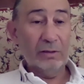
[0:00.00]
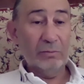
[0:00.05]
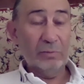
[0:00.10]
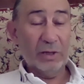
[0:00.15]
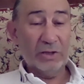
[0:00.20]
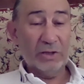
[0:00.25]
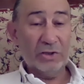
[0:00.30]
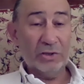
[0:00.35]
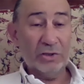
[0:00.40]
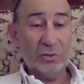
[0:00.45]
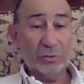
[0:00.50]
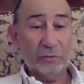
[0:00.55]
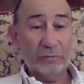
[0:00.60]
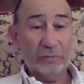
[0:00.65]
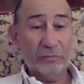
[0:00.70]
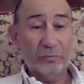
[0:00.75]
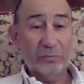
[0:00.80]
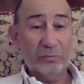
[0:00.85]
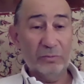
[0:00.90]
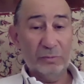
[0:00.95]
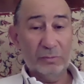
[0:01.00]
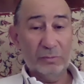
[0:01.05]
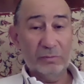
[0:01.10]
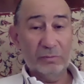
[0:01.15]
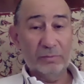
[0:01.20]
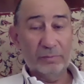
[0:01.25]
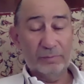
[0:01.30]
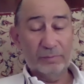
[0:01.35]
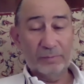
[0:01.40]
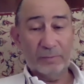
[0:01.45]
Budget of
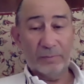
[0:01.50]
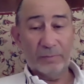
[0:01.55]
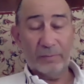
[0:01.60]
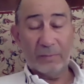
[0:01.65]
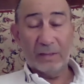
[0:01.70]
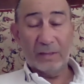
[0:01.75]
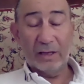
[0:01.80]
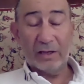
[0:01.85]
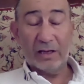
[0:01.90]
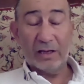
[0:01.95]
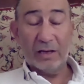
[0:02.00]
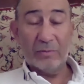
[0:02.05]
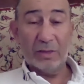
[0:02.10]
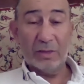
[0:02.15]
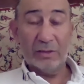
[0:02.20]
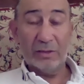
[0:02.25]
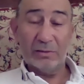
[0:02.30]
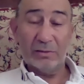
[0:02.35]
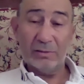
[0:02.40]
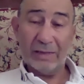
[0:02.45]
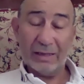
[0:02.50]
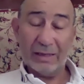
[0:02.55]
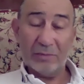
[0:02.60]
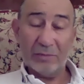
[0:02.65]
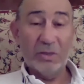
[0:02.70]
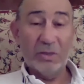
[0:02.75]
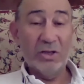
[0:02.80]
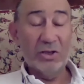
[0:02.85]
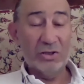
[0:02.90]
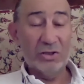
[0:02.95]
Narkomat, like
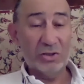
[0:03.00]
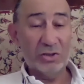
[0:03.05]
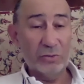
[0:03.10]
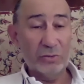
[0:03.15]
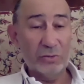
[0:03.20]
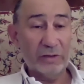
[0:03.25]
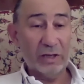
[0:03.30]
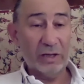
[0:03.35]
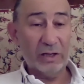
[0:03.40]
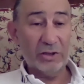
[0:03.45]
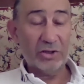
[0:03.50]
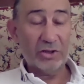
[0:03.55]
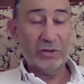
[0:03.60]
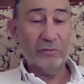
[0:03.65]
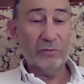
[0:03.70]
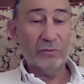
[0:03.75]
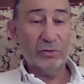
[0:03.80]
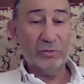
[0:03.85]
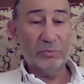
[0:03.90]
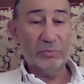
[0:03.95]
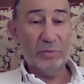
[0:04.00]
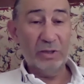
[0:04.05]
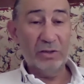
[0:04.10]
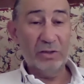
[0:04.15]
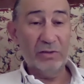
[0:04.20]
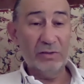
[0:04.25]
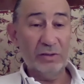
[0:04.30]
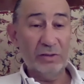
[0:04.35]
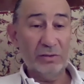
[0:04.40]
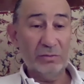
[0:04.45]
Ministry of Culture, was
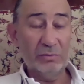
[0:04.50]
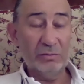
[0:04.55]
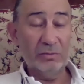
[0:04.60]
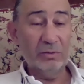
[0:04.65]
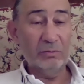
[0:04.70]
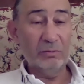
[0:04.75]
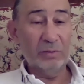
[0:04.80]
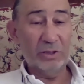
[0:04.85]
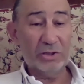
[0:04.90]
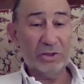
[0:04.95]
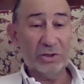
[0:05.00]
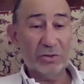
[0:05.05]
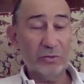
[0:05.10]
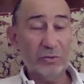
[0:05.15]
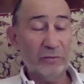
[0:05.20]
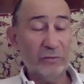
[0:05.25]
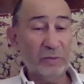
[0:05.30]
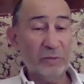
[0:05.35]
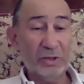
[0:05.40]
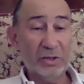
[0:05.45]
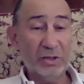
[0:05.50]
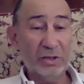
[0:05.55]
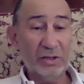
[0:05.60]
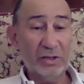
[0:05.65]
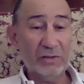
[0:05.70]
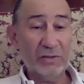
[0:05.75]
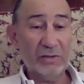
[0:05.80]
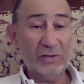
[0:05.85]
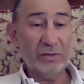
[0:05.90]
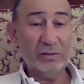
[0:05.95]
bigger than the budget of many
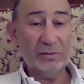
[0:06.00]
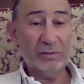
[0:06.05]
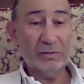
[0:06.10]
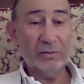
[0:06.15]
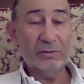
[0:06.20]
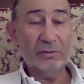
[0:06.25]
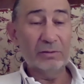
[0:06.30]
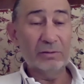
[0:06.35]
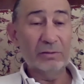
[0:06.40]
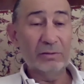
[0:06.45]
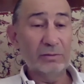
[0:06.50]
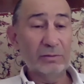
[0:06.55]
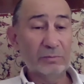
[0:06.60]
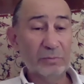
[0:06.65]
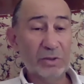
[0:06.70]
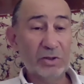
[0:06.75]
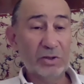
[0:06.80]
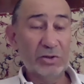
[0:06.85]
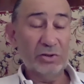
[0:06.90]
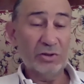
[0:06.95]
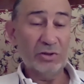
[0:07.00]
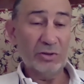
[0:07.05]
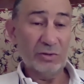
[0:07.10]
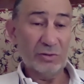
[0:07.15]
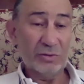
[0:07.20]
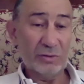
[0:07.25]
other ministries.